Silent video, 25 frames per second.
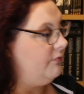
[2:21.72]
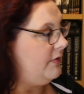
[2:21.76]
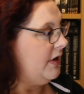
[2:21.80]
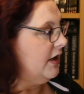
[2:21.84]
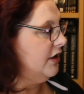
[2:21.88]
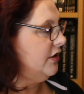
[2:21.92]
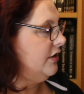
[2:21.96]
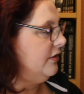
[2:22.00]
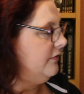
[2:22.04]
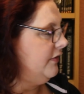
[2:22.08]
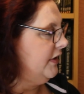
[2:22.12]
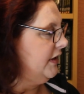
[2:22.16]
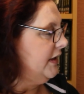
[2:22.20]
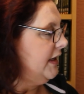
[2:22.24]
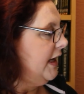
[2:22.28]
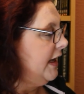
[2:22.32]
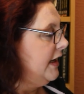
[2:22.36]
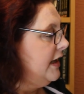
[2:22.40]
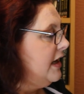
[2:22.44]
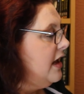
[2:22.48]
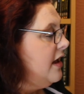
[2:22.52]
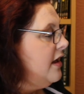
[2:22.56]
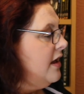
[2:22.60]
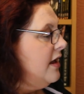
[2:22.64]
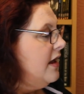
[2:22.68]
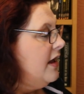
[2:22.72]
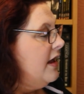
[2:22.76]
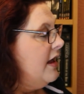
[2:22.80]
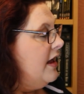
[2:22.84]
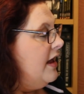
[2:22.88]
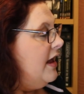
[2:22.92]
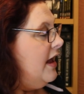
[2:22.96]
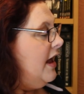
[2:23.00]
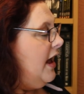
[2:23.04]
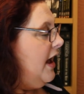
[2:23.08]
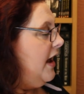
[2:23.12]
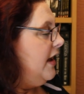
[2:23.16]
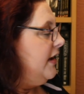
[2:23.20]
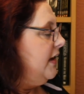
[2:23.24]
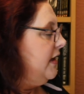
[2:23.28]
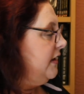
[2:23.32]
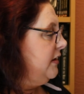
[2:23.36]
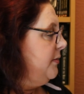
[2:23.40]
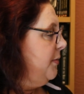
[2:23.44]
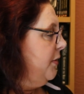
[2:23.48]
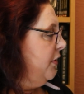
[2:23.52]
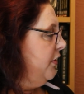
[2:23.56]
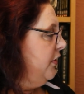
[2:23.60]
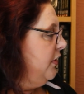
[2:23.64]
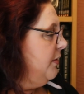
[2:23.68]
actually reading it. And that's
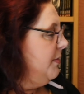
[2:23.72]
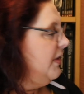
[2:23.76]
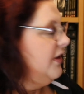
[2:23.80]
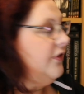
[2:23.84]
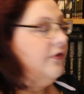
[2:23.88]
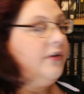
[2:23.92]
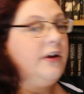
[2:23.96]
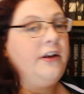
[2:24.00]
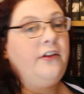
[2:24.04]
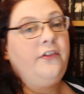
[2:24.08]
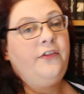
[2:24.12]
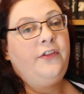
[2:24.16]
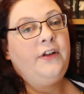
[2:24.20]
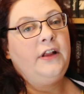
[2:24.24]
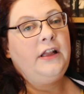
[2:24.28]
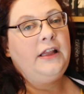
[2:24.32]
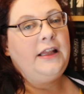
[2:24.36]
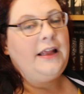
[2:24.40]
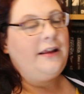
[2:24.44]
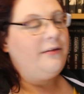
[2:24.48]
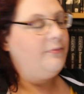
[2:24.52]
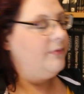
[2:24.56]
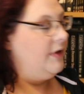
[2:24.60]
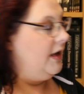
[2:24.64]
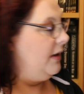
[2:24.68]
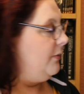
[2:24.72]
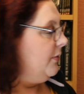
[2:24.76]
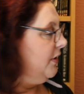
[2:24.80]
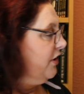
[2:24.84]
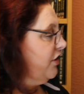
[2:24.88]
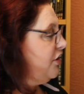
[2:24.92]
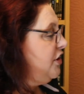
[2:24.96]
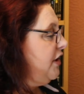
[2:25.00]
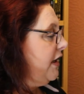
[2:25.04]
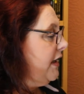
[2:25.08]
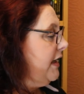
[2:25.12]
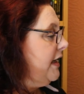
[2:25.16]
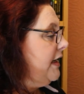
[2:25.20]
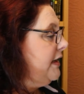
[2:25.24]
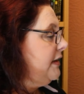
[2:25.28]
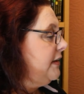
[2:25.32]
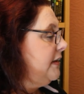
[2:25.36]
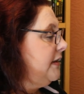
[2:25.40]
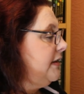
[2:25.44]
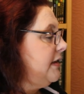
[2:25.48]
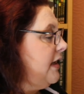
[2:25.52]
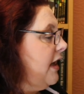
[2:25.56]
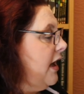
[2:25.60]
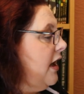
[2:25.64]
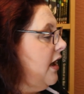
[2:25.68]
a book that my friend Phil lent me, which
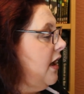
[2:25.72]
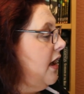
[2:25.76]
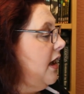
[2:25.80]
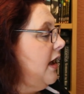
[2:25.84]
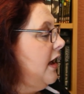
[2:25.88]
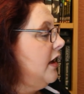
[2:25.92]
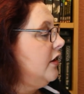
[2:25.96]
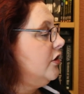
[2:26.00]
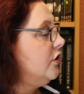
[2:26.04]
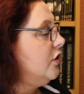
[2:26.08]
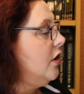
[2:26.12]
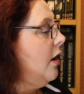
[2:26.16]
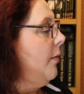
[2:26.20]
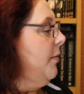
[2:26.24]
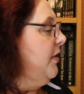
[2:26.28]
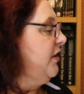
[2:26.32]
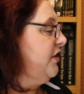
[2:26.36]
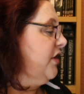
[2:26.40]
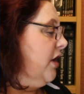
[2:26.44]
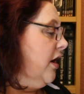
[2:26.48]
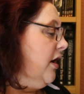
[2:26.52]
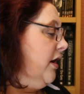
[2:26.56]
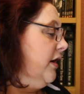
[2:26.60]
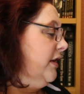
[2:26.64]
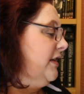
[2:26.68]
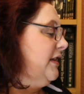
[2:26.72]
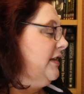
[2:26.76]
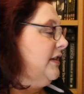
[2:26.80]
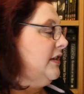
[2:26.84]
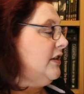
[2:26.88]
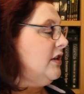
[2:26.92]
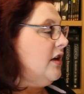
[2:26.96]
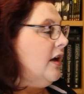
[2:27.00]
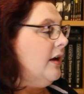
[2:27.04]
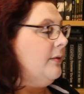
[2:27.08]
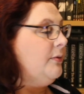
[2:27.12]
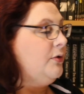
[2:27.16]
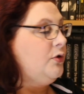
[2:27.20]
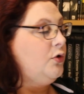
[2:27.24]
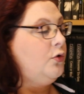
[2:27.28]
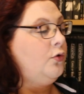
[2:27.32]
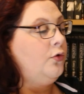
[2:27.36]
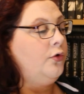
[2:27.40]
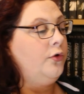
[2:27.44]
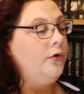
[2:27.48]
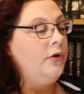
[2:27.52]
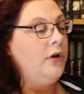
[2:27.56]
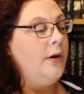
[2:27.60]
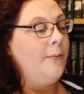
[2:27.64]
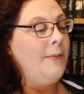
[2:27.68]
is Thomas Hardy, The
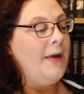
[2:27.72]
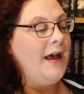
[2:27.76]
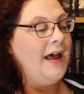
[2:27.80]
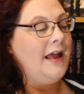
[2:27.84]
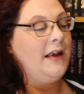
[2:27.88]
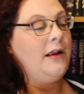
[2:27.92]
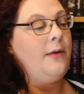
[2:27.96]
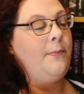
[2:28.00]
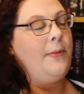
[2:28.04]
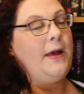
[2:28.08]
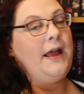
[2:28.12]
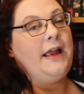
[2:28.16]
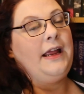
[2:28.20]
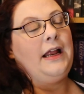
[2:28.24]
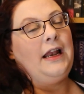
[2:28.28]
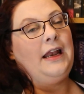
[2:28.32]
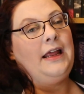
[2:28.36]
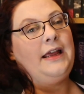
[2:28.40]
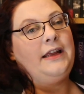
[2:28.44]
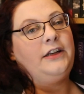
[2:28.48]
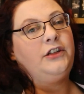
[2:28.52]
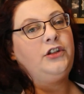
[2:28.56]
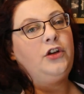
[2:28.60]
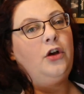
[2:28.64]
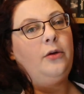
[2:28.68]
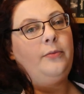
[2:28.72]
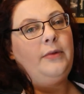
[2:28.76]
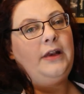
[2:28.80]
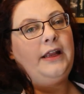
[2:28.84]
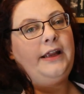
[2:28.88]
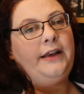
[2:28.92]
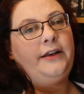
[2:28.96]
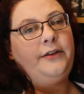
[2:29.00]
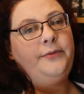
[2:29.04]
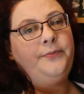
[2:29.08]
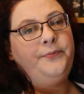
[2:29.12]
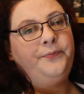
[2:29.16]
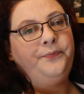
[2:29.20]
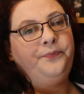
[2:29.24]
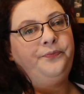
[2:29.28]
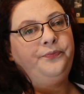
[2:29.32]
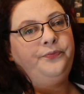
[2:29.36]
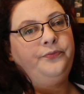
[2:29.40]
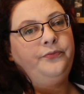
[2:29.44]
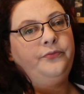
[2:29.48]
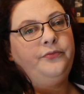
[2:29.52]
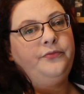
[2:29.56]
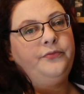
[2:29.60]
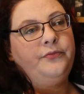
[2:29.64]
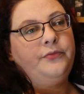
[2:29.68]
Time-Torn Man by Claire Tomlin.
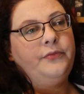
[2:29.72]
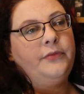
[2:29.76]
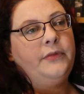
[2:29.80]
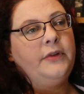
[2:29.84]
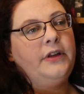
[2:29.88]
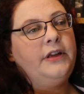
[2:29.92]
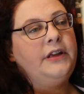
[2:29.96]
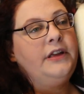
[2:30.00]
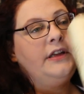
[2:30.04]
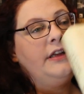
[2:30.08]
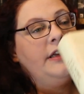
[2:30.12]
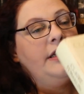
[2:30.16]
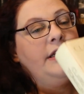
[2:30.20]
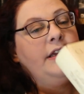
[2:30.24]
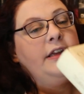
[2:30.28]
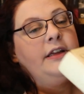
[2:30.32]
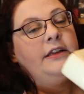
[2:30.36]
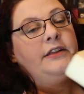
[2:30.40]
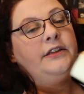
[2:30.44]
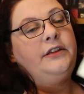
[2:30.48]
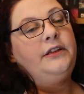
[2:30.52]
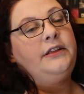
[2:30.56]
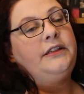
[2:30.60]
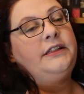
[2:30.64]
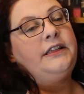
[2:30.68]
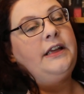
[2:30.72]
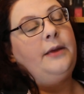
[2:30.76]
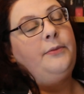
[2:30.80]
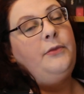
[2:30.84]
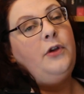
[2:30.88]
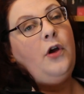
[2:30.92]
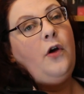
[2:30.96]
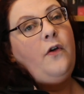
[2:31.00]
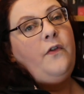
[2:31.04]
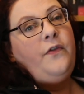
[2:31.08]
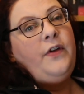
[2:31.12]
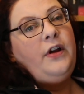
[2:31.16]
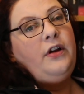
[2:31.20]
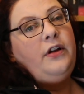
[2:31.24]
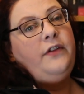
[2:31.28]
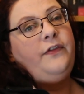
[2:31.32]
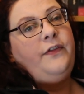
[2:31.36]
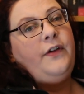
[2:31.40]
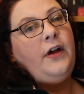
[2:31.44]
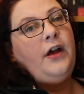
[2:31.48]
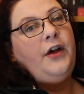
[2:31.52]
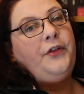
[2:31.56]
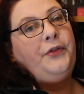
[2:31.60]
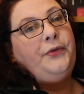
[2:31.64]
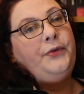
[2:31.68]
So you can see I'm not very
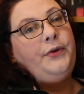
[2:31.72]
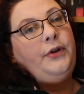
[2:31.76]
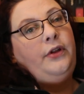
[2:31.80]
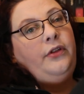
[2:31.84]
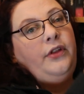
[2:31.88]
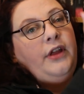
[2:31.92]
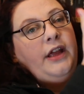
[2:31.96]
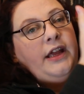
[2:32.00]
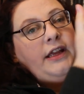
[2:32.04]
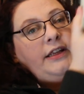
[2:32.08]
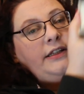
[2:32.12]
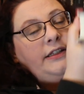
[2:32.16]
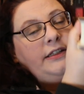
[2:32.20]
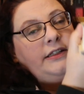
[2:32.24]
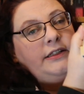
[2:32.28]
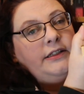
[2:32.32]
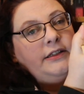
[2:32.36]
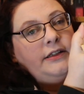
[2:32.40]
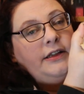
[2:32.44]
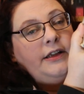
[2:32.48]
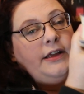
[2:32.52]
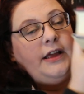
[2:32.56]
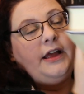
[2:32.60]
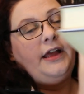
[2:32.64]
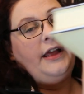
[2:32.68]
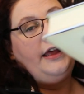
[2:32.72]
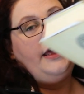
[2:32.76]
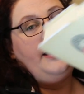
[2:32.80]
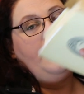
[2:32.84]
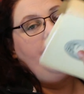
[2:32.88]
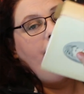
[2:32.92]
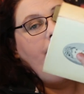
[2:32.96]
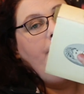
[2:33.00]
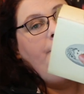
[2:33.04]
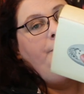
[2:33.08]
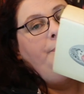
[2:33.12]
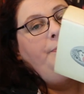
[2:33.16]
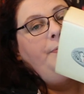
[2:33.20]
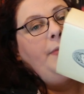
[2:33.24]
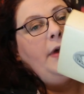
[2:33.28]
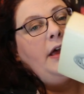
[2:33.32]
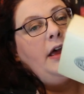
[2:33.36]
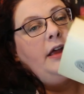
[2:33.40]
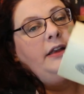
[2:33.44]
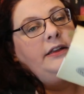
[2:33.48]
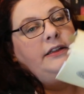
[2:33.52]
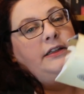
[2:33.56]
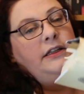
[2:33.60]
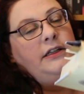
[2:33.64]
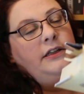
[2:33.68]
far through this,
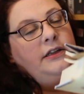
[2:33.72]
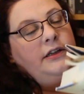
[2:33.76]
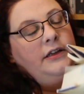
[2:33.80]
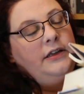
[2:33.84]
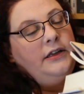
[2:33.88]
but